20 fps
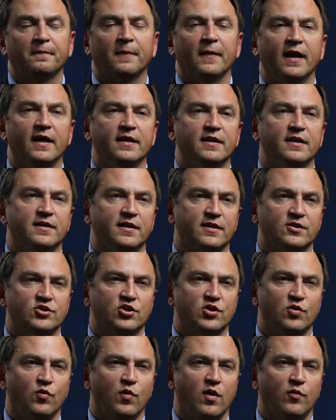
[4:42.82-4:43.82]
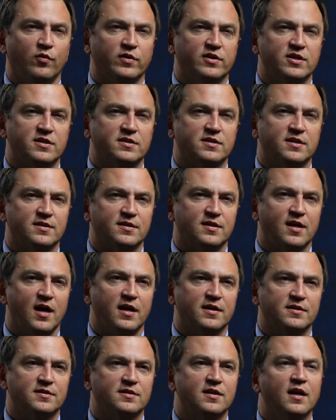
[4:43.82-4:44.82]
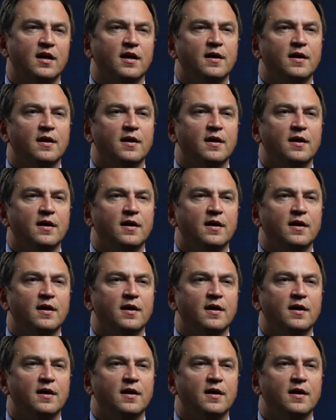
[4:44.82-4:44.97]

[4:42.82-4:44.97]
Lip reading: In addition to what we just discussed,